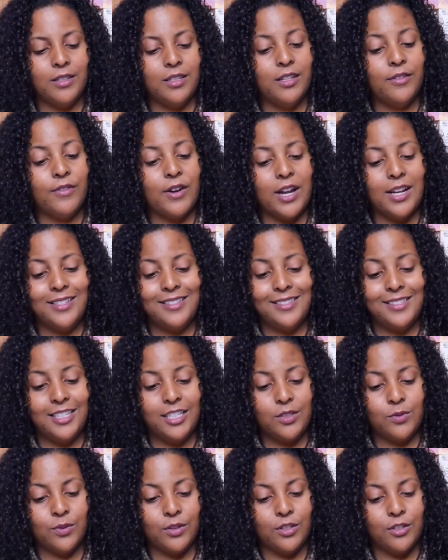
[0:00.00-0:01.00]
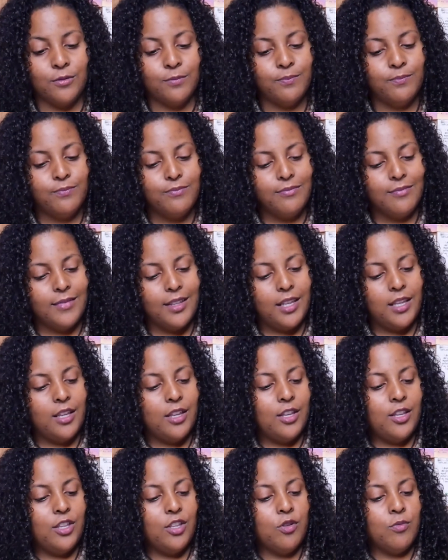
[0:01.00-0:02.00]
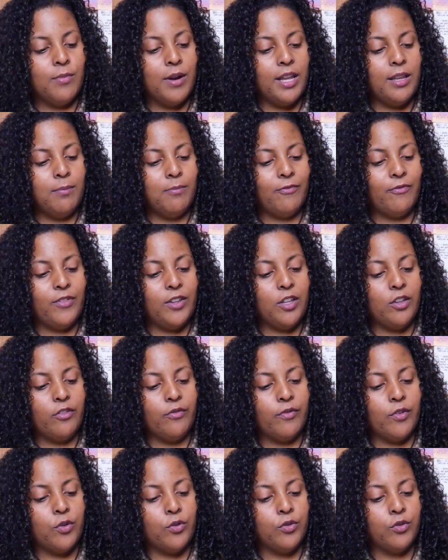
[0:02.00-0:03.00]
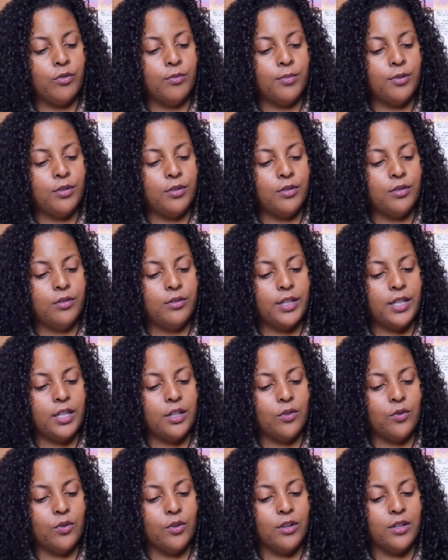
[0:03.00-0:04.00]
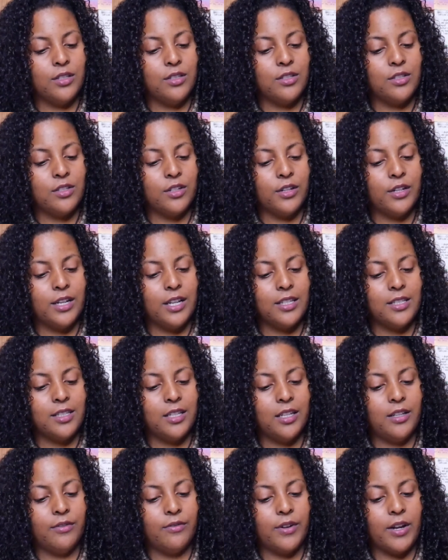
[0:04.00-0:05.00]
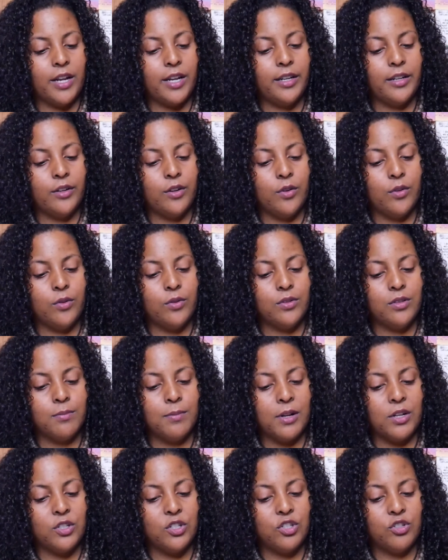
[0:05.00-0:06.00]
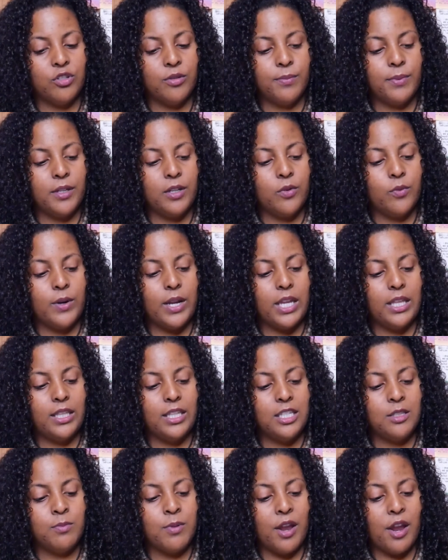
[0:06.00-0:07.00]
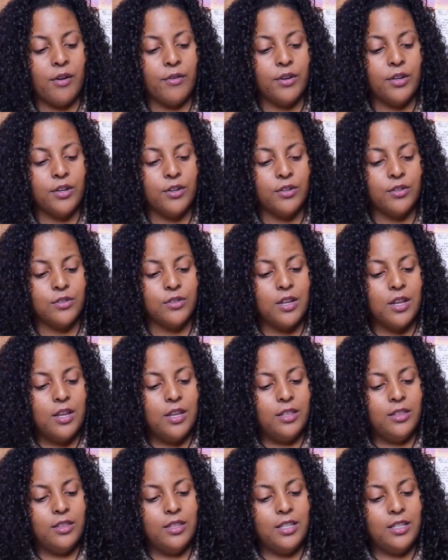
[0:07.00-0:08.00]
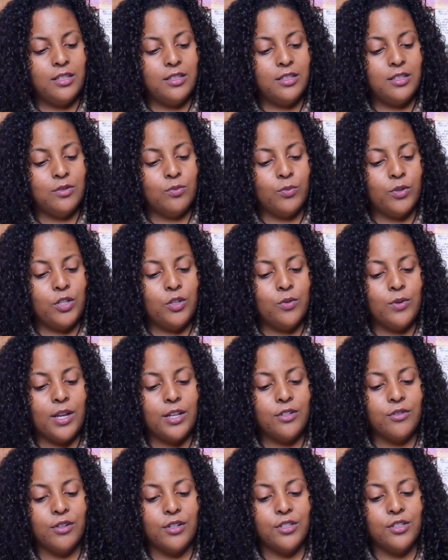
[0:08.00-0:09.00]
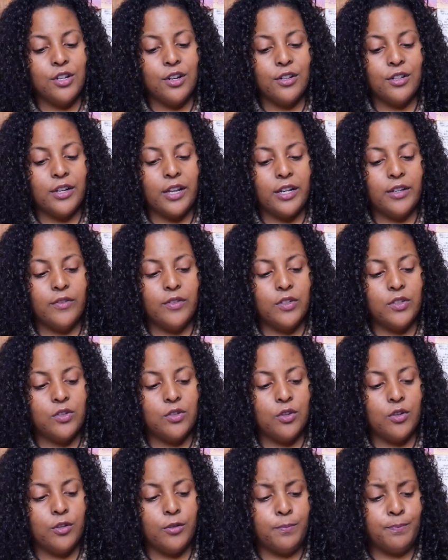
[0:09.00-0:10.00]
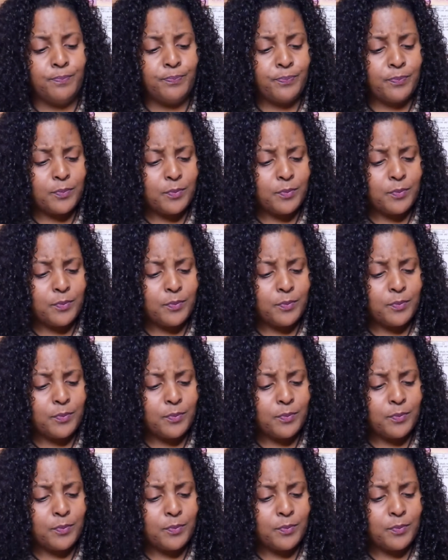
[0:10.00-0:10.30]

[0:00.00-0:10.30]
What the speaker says: The divine seeks with you. You might feel vulnerable or uncertain as the divine goes about stripping away these barriers. This is when you enter a dark night of the soul.